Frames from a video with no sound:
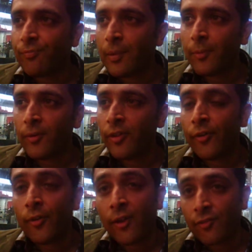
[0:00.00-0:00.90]
people either
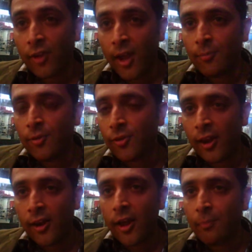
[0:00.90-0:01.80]
don't have time to
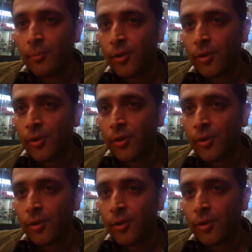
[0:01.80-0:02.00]
set it up